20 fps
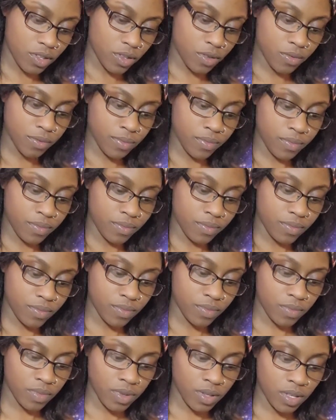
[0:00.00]

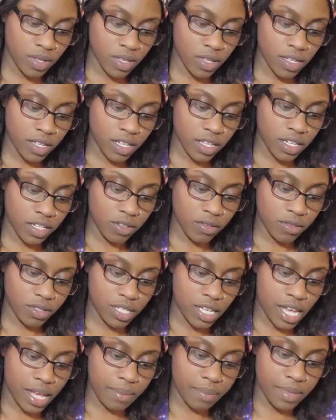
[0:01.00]
So,
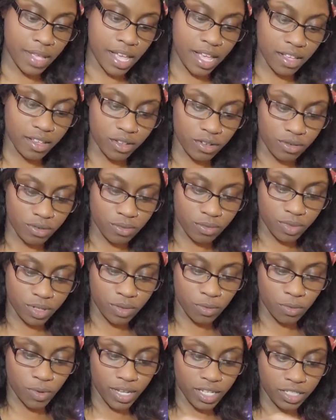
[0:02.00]
you tap that, you
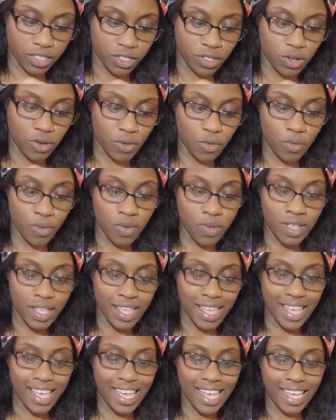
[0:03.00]
don't want to waste no
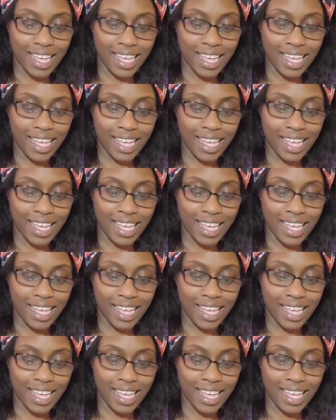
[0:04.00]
